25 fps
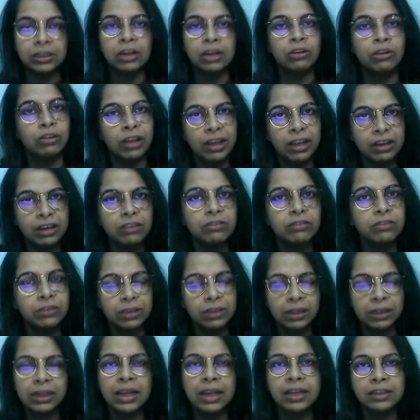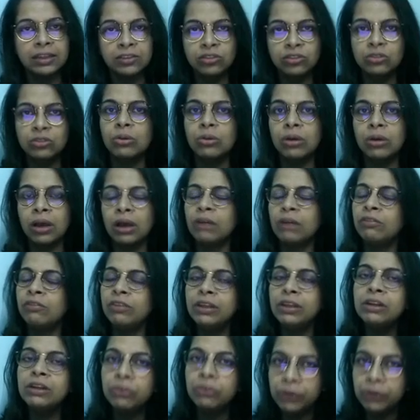Now, let us go.
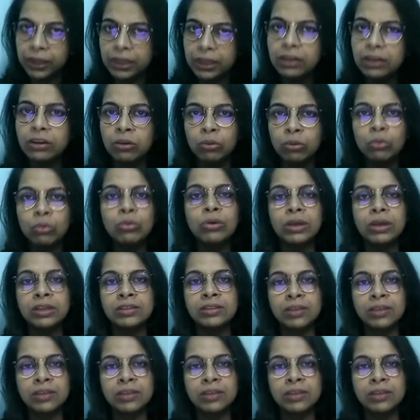We'll read who is